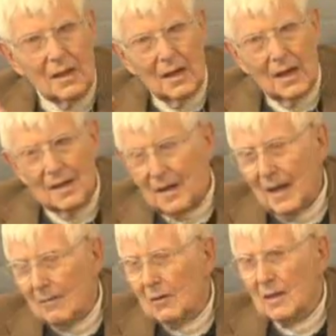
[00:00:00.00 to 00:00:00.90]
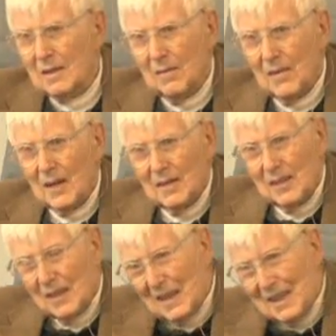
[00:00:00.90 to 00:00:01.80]
and now you find that
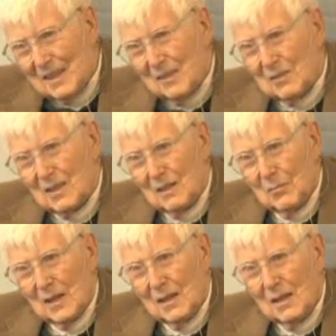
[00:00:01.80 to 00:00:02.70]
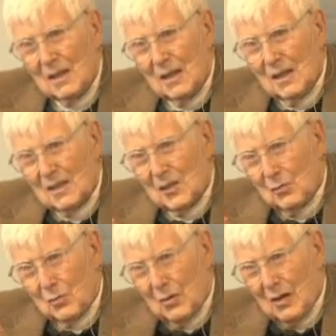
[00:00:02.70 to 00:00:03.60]
you can do something.
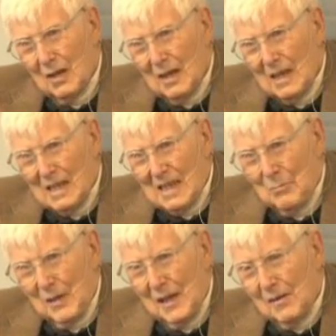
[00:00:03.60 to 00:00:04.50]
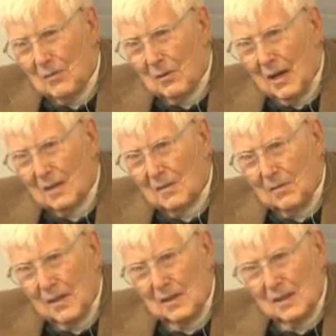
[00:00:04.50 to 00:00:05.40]
So behavioral
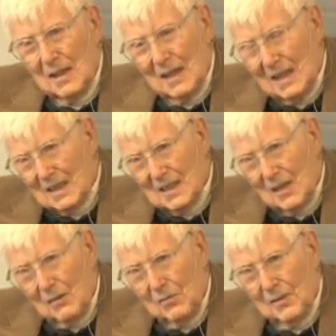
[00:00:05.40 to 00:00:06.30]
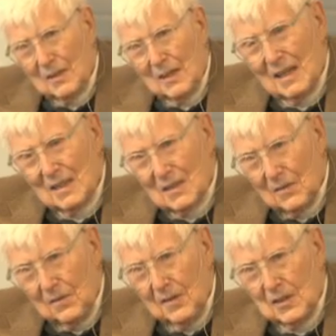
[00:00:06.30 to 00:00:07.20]
activation in itself is
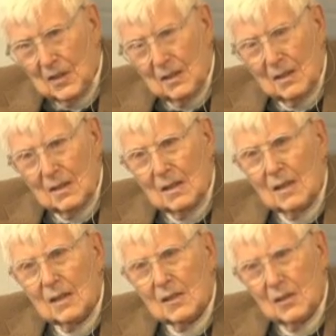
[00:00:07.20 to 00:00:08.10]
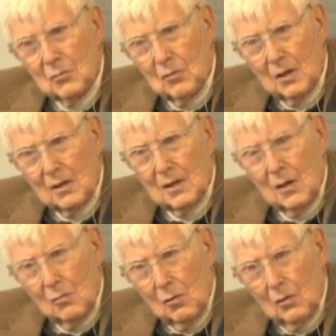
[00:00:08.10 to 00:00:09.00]
sufficient to really
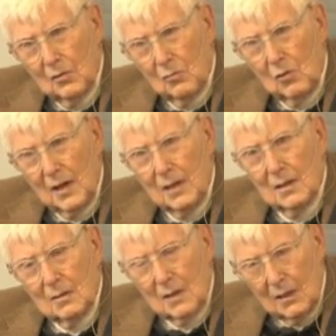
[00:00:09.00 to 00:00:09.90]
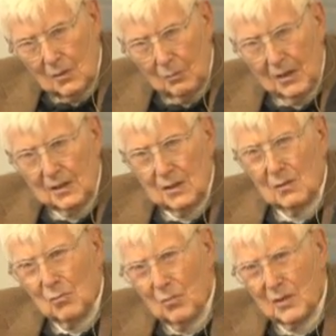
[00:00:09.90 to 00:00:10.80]
go all the way. It'll get the patient
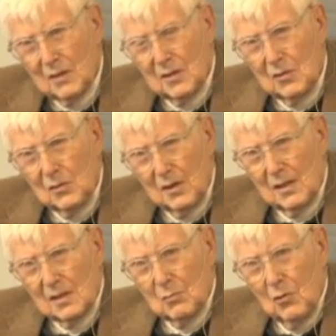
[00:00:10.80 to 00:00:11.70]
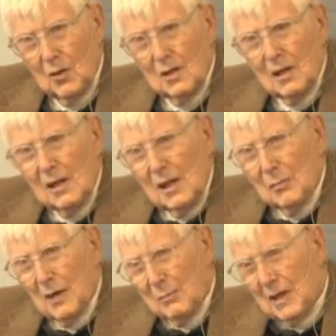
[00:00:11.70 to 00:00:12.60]
to do things more,
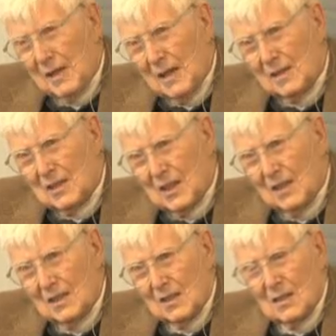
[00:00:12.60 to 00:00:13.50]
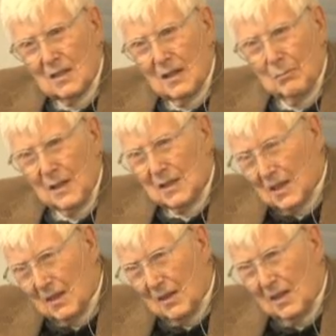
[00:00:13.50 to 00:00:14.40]
but it may not change their
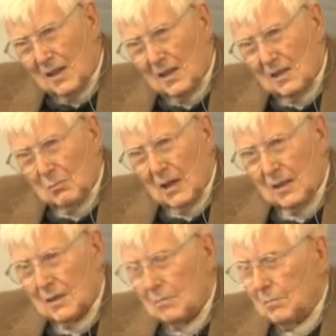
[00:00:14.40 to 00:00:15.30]
basic thinking as much.